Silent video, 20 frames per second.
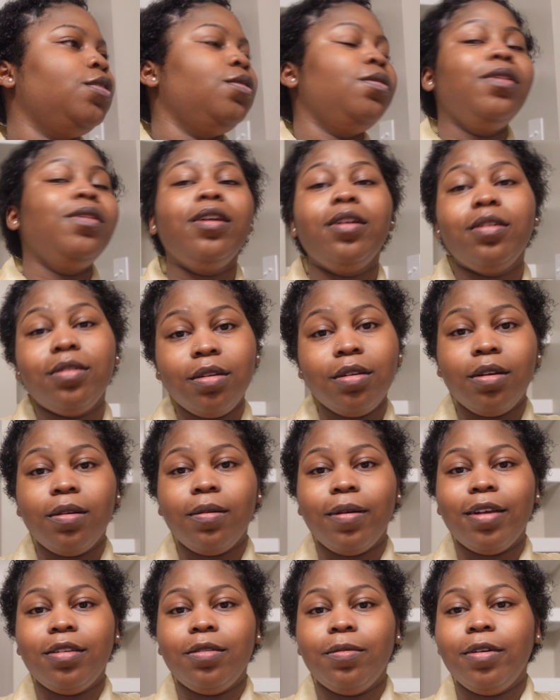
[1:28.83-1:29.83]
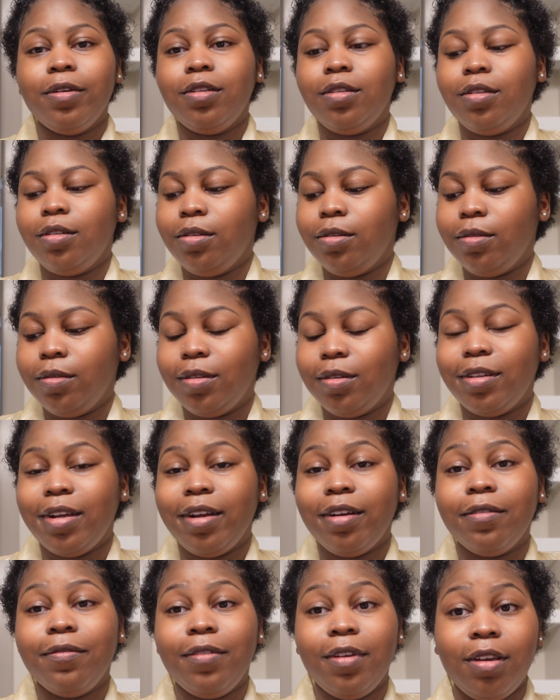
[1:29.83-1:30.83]
two years ago i switched to
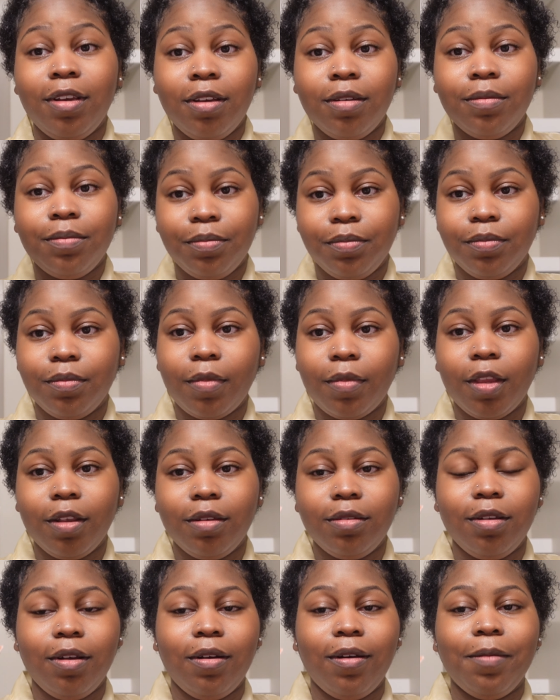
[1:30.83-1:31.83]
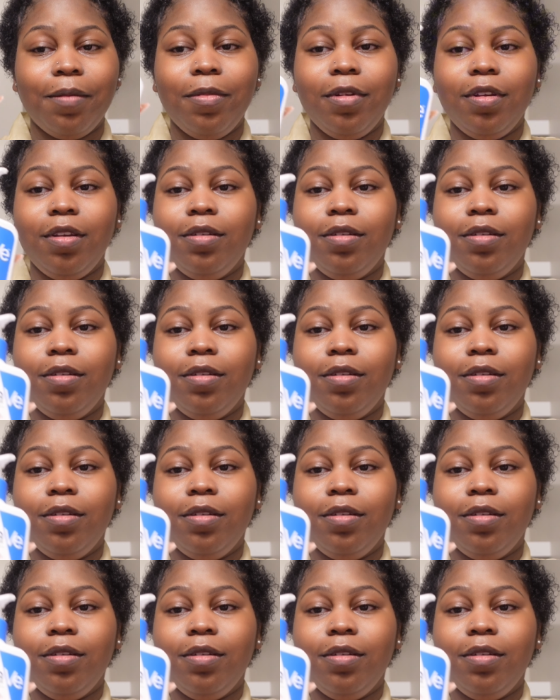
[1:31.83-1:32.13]
CeraVe so I've been